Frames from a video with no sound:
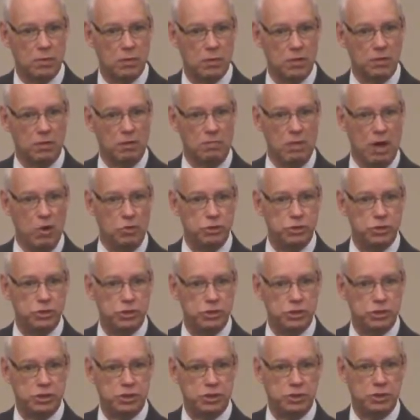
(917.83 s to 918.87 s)
the
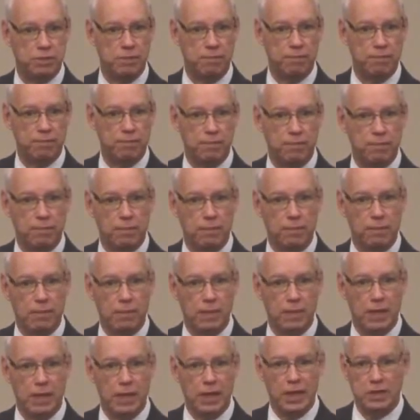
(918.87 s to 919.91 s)
most
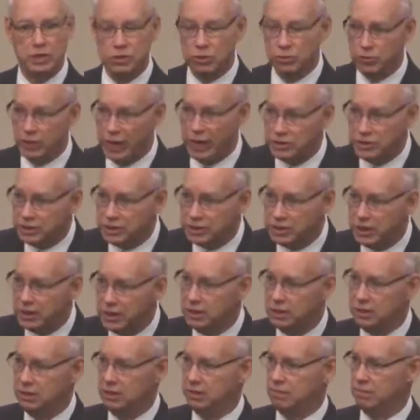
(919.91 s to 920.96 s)

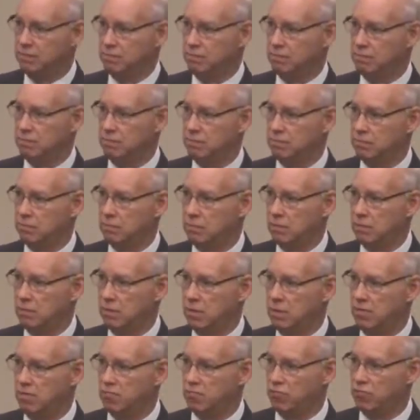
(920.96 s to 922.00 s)
interested
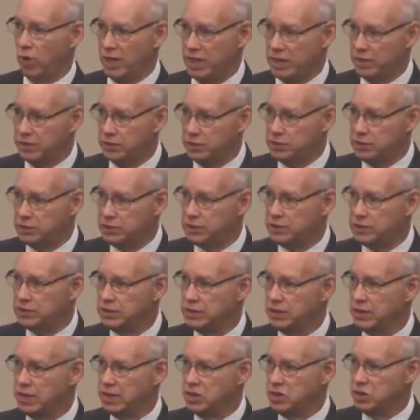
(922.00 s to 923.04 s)
friends
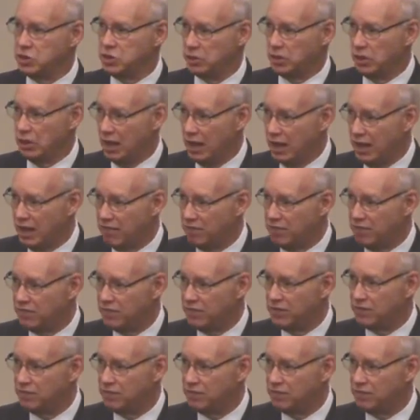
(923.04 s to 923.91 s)
in your life.